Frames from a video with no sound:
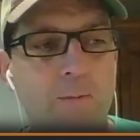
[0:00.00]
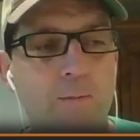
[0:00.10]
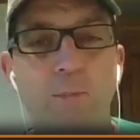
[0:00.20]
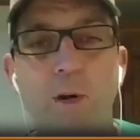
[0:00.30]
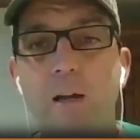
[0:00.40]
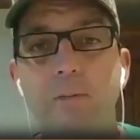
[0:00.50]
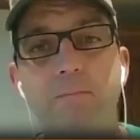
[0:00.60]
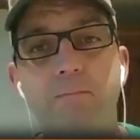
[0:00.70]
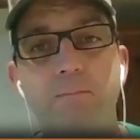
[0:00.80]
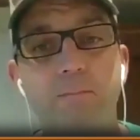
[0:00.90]
But
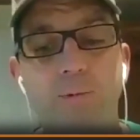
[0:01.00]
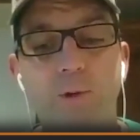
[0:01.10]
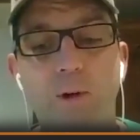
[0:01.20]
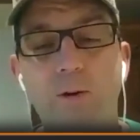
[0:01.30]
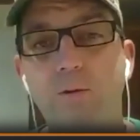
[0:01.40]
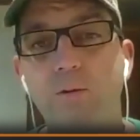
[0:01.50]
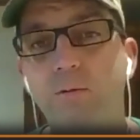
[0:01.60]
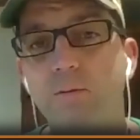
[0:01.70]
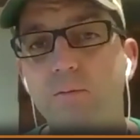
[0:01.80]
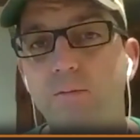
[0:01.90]

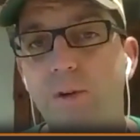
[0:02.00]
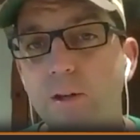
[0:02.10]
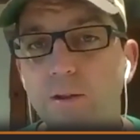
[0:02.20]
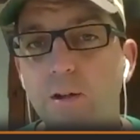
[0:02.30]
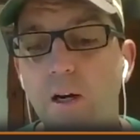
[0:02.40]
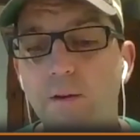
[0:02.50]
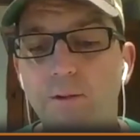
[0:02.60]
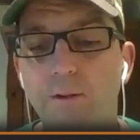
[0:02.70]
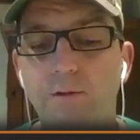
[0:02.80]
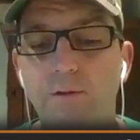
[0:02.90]
so virtual
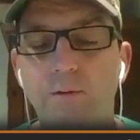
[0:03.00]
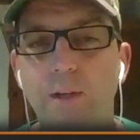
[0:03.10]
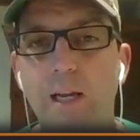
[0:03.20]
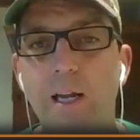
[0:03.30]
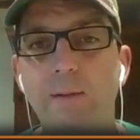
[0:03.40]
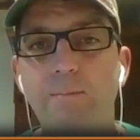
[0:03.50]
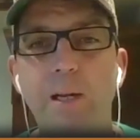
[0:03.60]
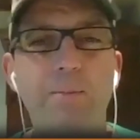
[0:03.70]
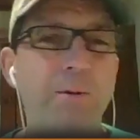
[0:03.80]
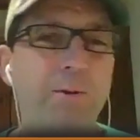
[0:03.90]
offices, and
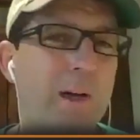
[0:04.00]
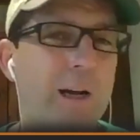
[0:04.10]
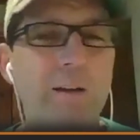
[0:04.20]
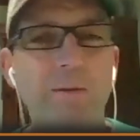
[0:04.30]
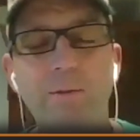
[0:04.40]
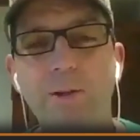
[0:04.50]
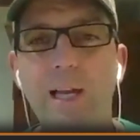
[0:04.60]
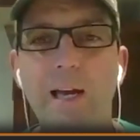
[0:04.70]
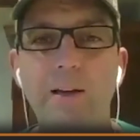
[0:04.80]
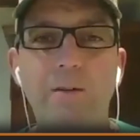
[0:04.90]
people try to
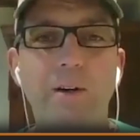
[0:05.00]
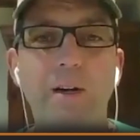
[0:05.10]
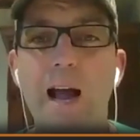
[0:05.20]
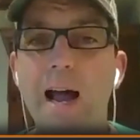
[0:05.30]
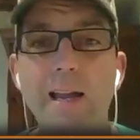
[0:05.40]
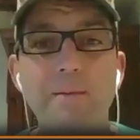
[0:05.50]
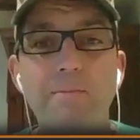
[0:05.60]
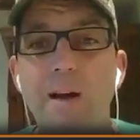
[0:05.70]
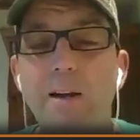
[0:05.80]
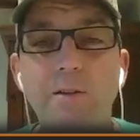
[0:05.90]
cloud over it. I am
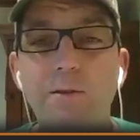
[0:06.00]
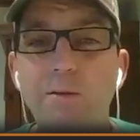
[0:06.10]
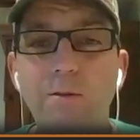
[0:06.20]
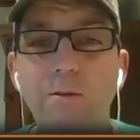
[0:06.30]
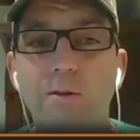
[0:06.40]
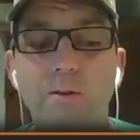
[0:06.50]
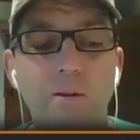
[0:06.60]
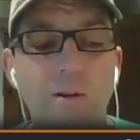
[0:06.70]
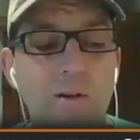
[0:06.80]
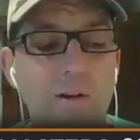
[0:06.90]
not Google.
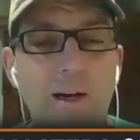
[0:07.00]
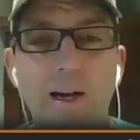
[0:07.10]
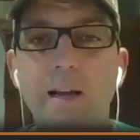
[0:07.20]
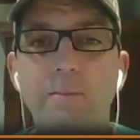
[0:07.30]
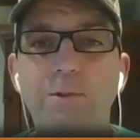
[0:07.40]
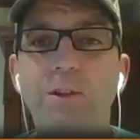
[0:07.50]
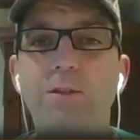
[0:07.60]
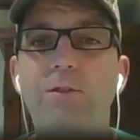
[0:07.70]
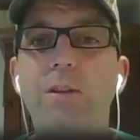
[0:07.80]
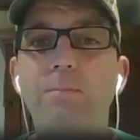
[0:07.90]
I am
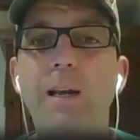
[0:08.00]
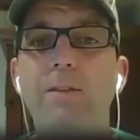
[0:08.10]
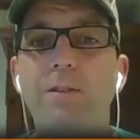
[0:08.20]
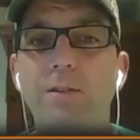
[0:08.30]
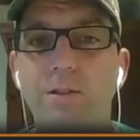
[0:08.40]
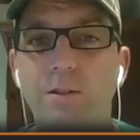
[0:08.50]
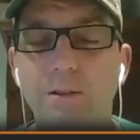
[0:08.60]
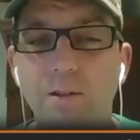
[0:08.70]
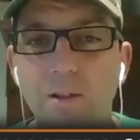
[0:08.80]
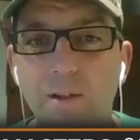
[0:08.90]
just the messenger.
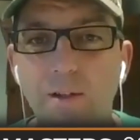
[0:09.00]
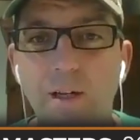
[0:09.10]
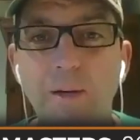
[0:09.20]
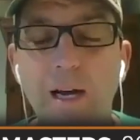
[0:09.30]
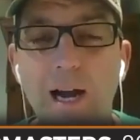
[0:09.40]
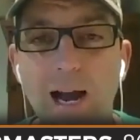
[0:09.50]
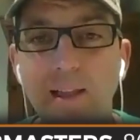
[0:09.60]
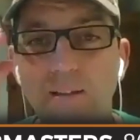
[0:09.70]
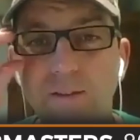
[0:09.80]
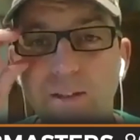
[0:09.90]
I'm a
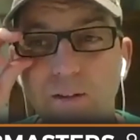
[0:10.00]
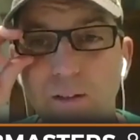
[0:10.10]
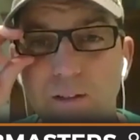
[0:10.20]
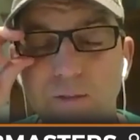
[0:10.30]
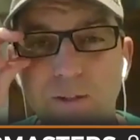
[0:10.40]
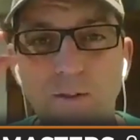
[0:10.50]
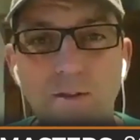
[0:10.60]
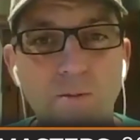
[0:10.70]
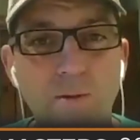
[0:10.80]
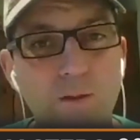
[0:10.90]
highly skilled
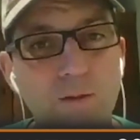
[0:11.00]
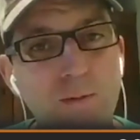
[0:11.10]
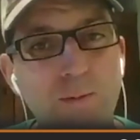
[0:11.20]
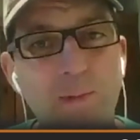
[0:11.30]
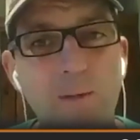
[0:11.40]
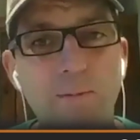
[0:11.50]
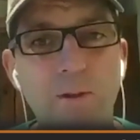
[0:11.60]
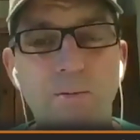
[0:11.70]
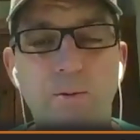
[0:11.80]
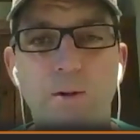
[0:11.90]
individual with a group of people
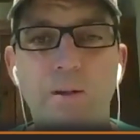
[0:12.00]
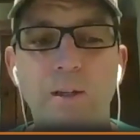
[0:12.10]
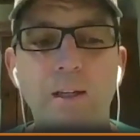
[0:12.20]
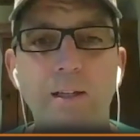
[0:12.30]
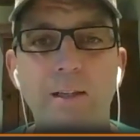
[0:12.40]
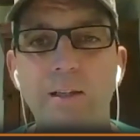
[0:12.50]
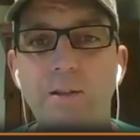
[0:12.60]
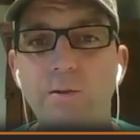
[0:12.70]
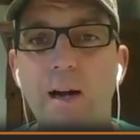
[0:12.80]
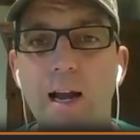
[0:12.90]
that work, that
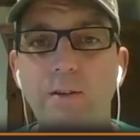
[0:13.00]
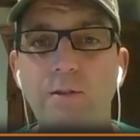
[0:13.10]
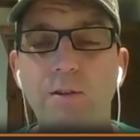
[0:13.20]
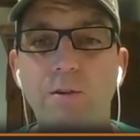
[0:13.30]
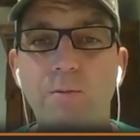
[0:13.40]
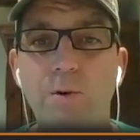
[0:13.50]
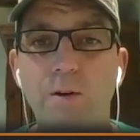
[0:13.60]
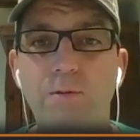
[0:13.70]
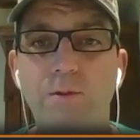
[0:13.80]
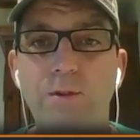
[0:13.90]
do high skilled
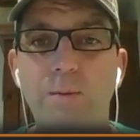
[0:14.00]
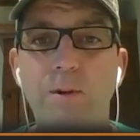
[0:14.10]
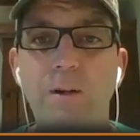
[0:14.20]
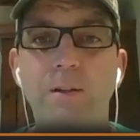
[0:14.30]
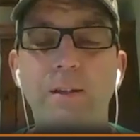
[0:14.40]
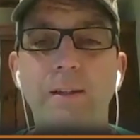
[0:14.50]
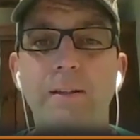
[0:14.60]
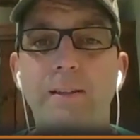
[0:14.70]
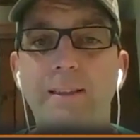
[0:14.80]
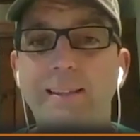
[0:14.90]
work for someone
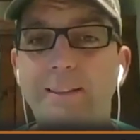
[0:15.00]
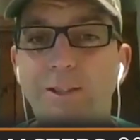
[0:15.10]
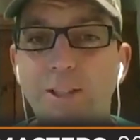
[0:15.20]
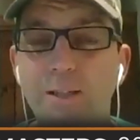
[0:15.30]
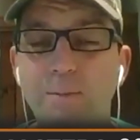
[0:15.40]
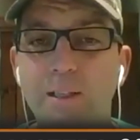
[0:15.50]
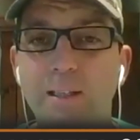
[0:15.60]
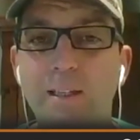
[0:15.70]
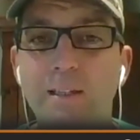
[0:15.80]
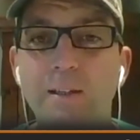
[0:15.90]

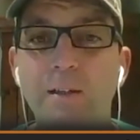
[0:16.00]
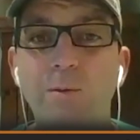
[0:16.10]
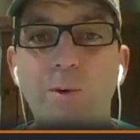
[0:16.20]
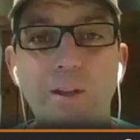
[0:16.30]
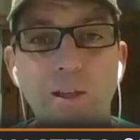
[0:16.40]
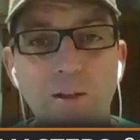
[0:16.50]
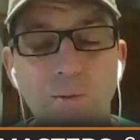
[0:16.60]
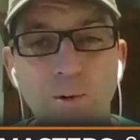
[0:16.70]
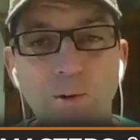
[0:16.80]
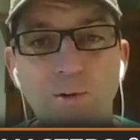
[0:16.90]
legitimately within the
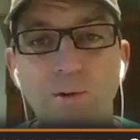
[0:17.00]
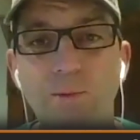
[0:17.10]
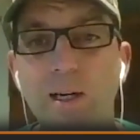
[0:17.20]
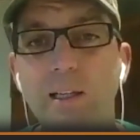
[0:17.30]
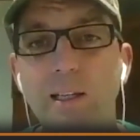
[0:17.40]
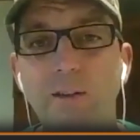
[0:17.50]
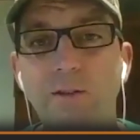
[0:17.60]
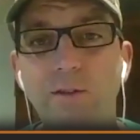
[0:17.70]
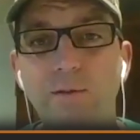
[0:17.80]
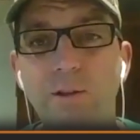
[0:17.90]
rules and
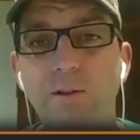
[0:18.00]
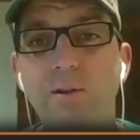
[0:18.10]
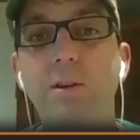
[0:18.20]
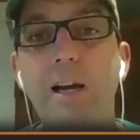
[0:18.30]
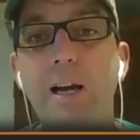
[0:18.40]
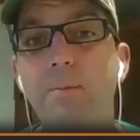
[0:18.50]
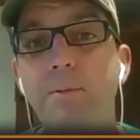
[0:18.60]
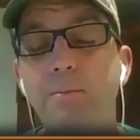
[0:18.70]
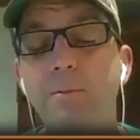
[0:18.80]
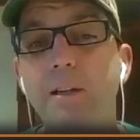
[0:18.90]
regulations of Google to help
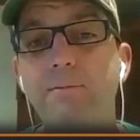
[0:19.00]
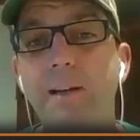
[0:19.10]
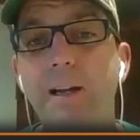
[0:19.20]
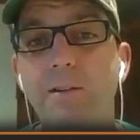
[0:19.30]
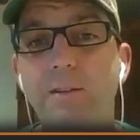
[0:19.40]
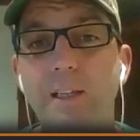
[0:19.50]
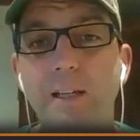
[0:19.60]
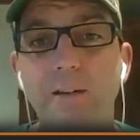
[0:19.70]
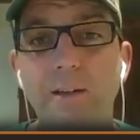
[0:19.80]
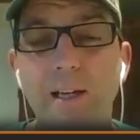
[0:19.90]
them get found on the
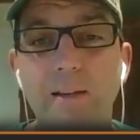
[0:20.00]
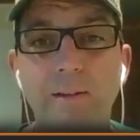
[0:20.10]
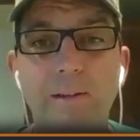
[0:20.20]
internet